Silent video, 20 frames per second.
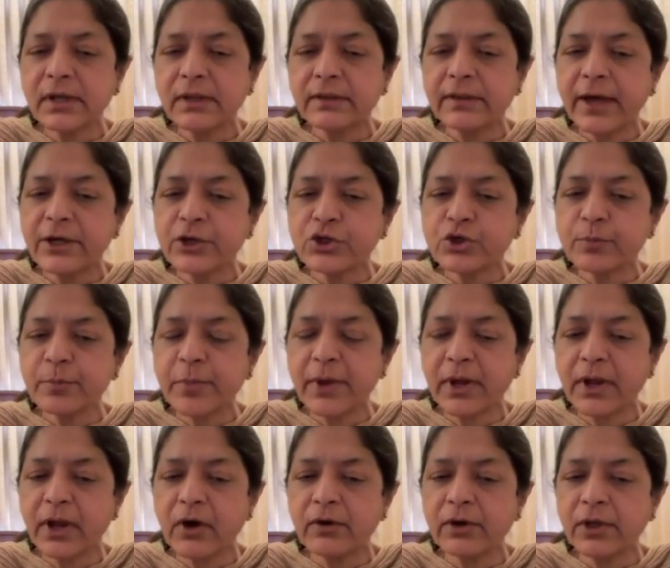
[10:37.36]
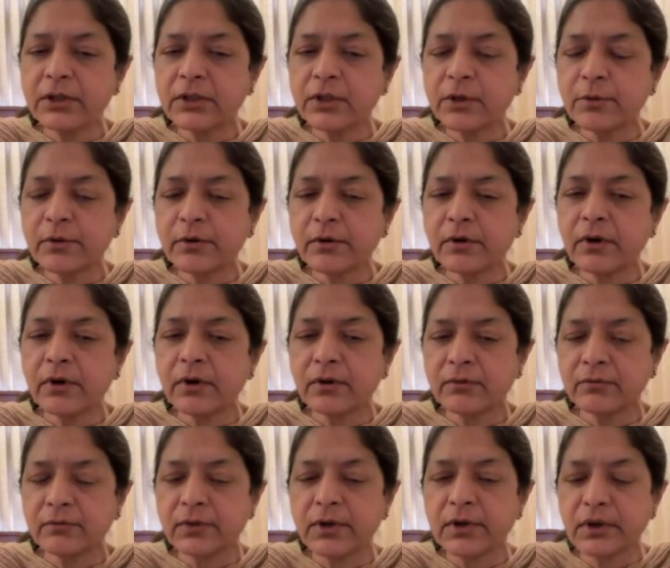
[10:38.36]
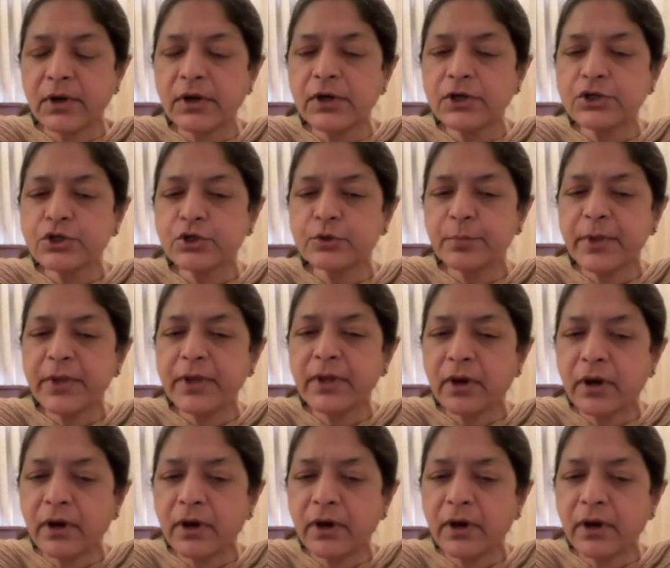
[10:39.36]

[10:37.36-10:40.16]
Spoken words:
that should be allowed. And the girl should be,